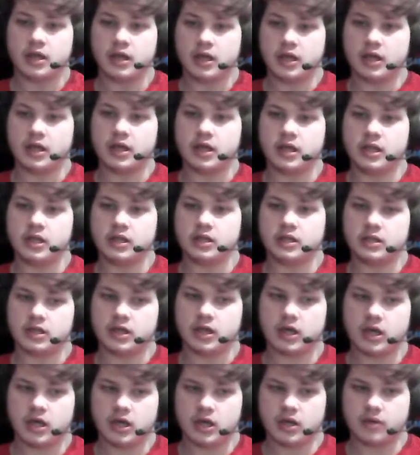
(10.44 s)
And
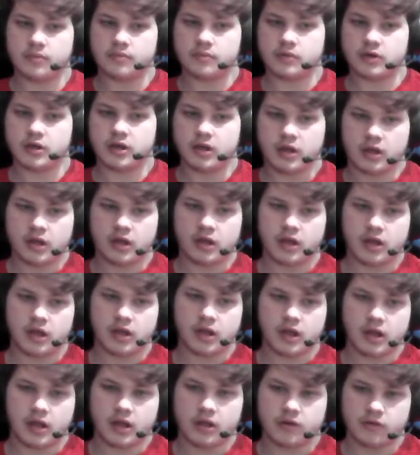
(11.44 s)

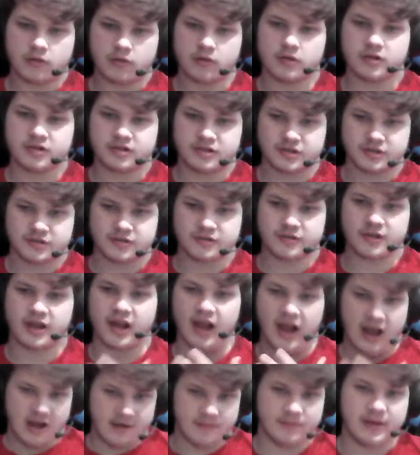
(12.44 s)
in order to do
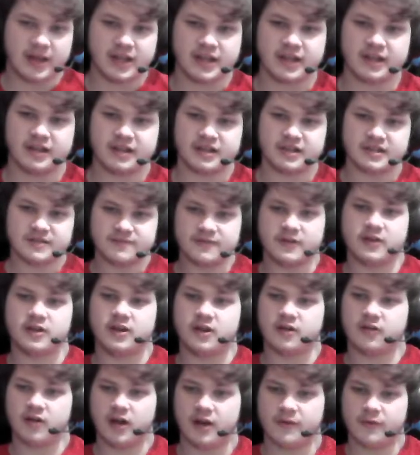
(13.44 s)
that, I'm making this
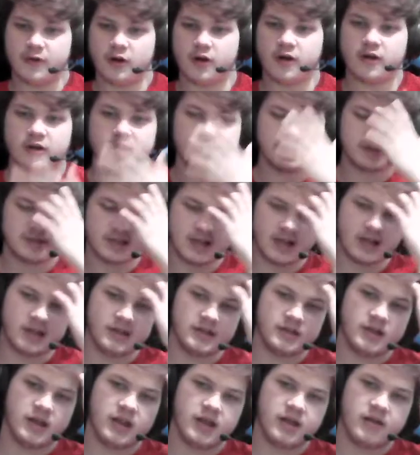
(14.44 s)
video. I've already said
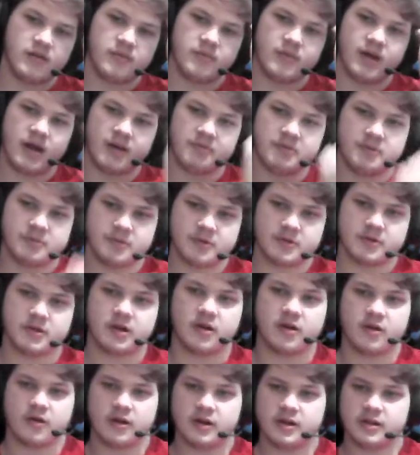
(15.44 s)
him happy
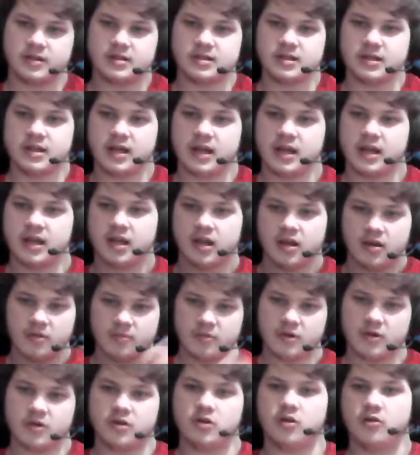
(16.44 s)
birthday already today.
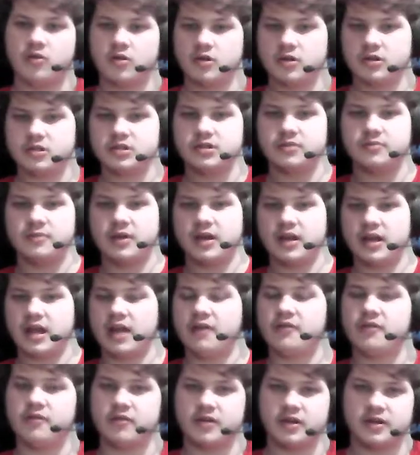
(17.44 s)
But in order to make
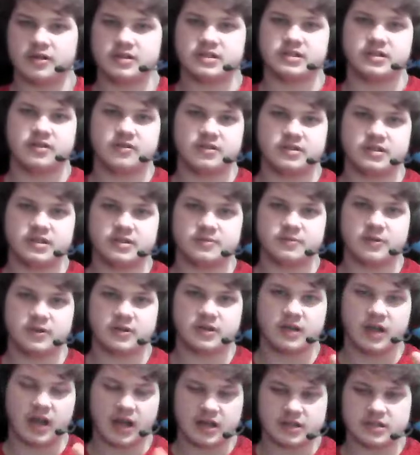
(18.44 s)
everyone else know it's his
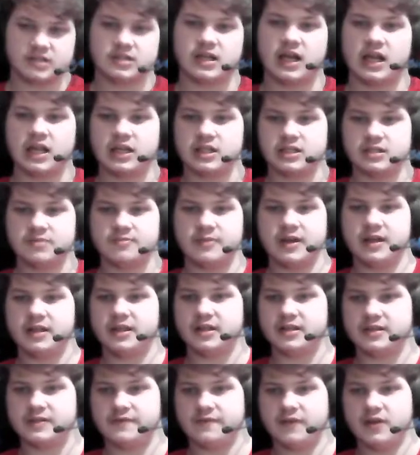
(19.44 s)
birthday, I decided to make
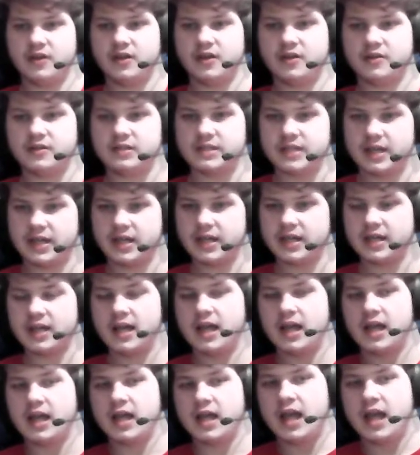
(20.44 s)
this video saying,
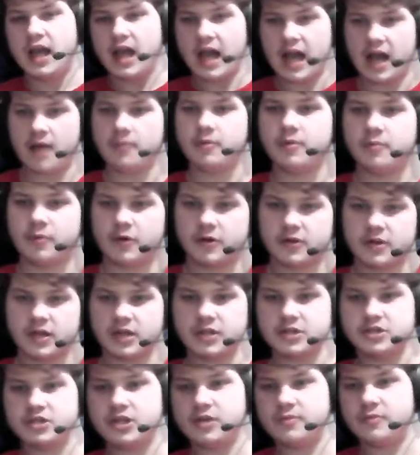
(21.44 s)
happy
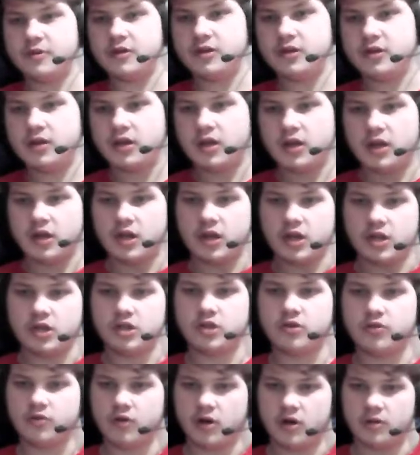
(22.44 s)
birthday, Jimmy.
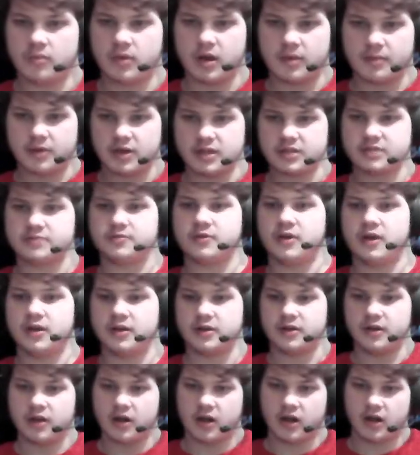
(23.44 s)
You are my best
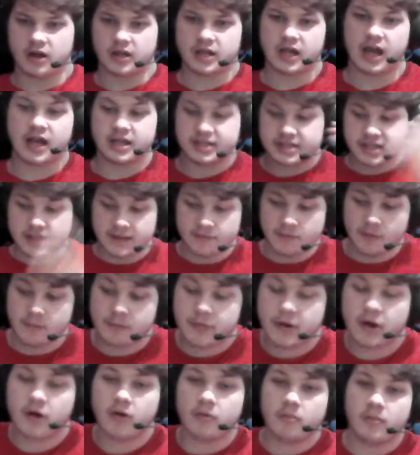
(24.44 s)
friend. Guys, he even
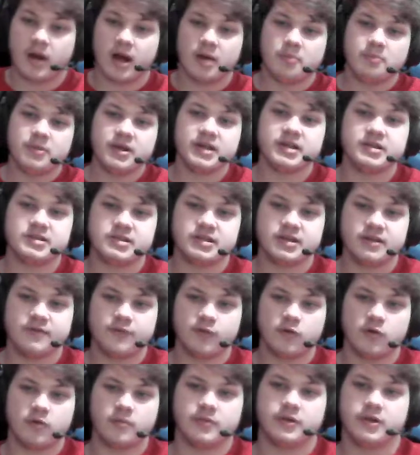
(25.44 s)
built my PC
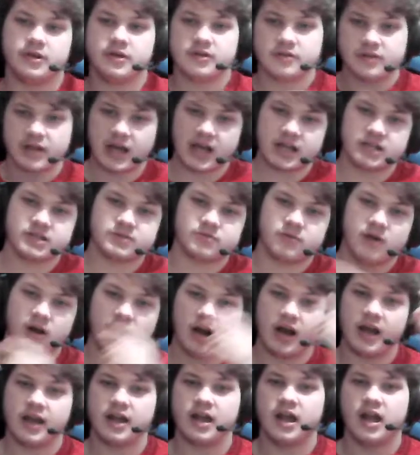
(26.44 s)
for me. That's how
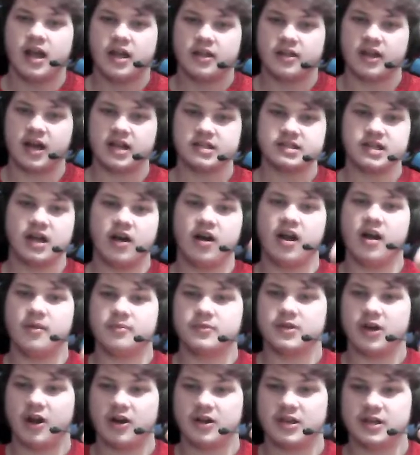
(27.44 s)

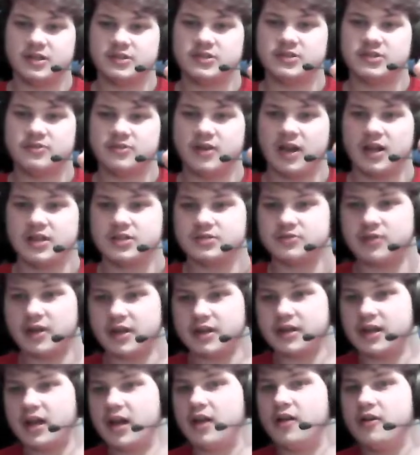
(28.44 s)
I'm talking to you guys
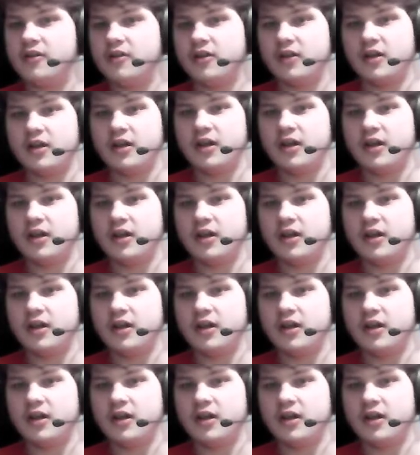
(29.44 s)
right now.